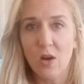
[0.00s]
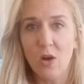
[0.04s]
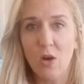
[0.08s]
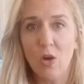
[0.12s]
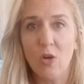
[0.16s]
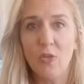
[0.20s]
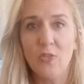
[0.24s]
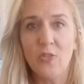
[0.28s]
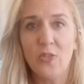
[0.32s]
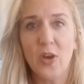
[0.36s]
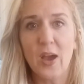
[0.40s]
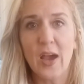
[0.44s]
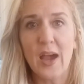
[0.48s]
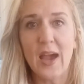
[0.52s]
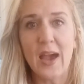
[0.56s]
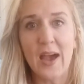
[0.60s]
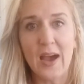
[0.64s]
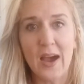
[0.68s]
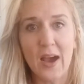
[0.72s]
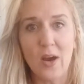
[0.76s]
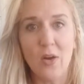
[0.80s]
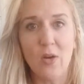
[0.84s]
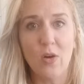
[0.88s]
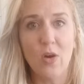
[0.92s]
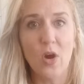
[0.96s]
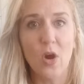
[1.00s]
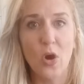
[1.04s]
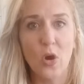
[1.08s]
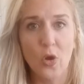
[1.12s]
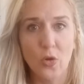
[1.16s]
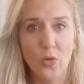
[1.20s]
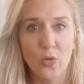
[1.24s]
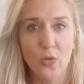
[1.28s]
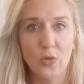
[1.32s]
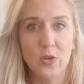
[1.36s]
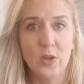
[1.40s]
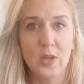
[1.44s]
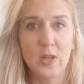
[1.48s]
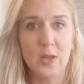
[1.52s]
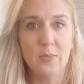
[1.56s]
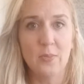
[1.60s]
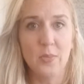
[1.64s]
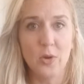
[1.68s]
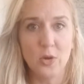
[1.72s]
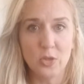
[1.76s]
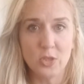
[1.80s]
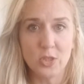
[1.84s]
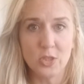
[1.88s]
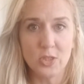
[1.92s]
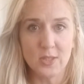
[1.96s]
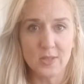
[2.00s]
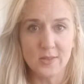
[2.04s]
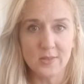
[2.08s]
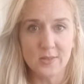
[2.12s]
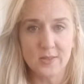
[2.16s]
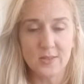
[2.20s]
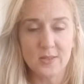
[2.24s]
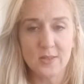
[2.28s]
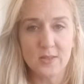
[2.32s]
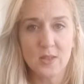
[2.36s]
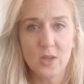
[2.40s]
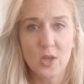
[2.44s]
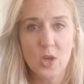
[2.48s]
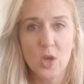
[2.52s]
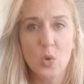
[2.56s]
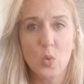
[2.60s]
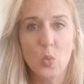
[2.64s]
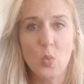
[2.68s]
of our own emotions.